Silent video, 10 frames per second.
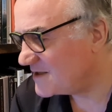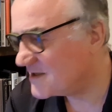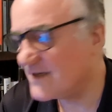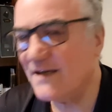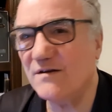a
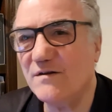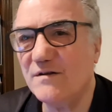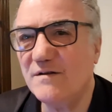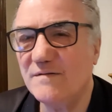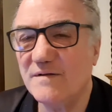
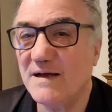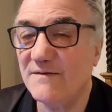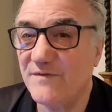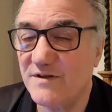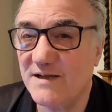single,
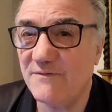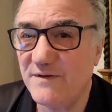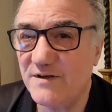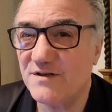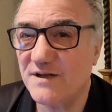the
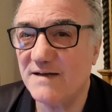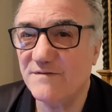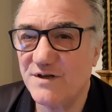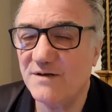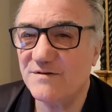definition
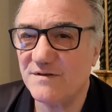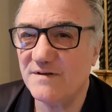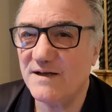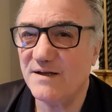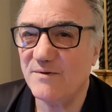I've
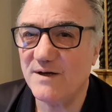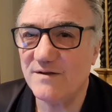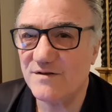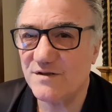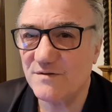chosen
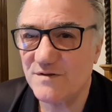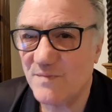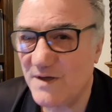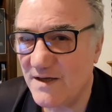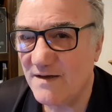anyway that
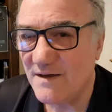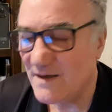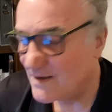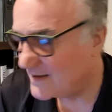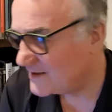suits me,
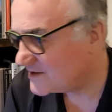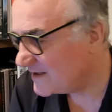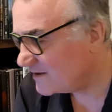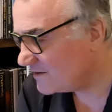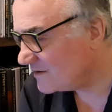a
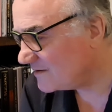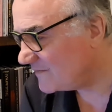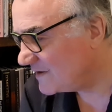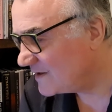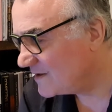
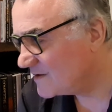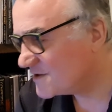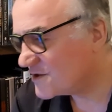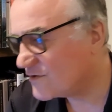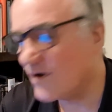single
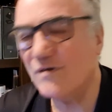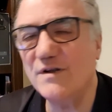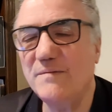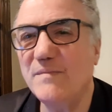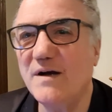
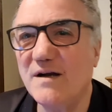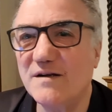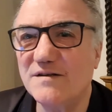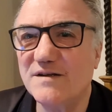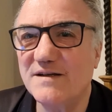strongly
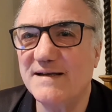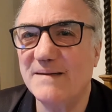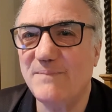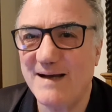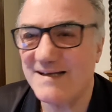marked
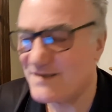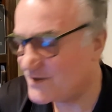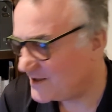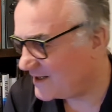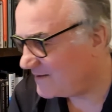
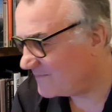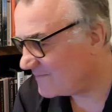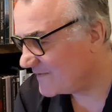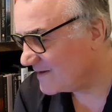capacity